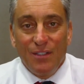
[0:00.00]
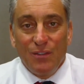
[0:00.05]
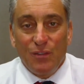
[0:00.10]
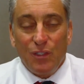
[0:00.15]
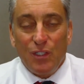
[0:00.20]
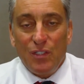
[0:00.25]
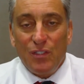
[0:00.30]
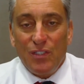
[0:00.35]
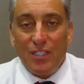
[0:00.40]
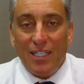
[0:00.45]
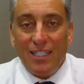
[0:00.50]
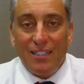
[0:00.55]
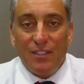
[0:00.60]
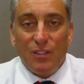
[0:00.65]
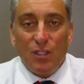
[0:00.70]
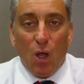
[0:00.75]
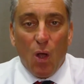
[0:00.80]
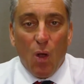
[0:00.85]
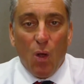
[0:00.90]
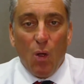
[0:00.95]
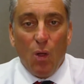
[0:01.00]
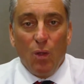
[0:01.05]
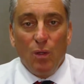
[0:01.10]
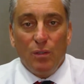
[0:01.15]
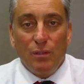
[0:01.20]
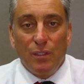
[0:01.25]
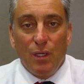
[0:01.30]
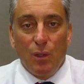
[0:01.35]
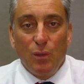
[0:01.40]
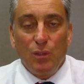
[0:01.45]
So you see this
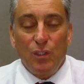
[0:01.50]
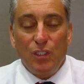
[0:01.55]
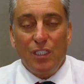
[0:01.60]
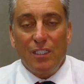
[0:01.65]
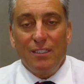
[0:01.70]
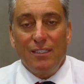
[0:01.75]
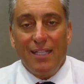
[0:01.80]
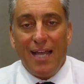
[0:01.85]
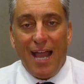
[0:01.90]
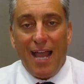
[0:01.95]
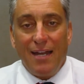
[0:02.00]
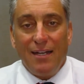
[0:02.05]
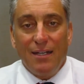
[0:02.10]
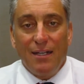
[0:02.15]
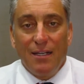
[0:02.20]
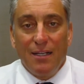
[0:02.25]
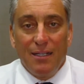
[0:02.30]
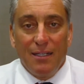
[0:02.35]
whole notion that